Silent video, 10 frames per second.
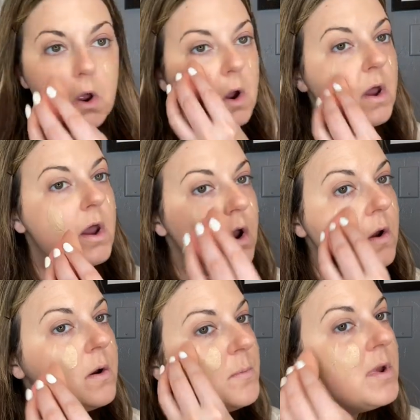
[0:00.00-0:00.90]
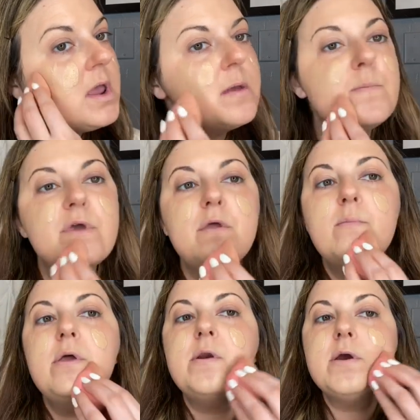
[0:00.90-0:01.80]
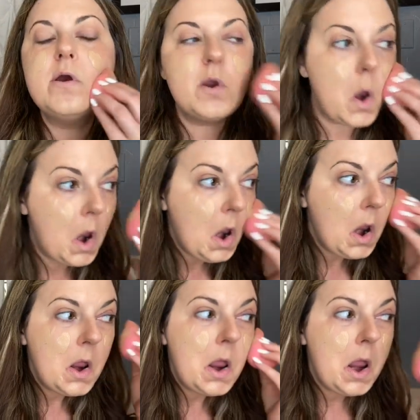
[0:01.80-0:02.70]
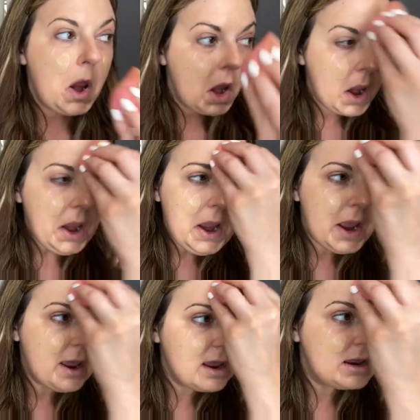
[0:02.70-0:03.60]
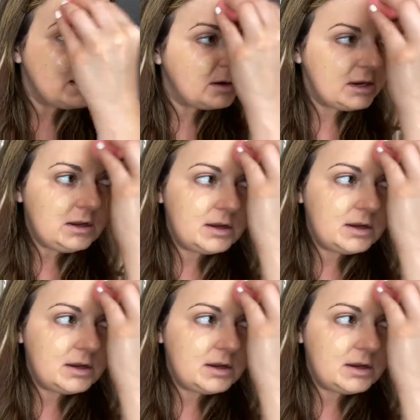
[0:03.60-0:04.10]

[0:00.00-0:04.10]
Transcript: my beauty blender, and